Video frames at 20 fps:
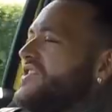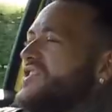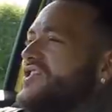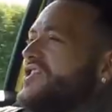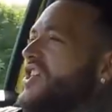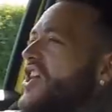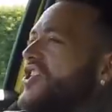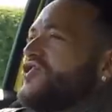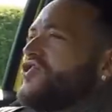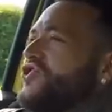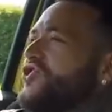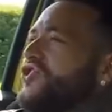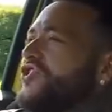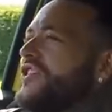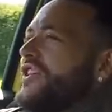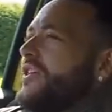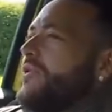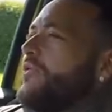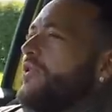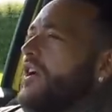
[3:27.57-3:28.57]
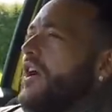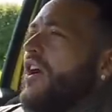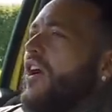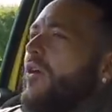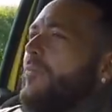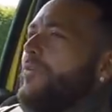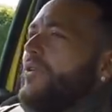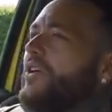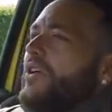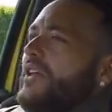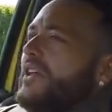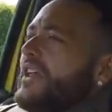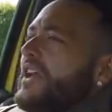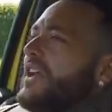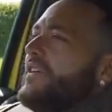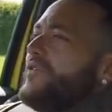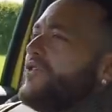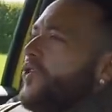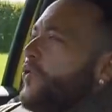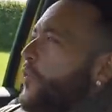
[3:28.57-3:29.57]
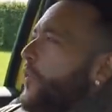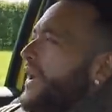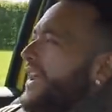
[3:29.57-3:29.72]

is such a good little car, but if you're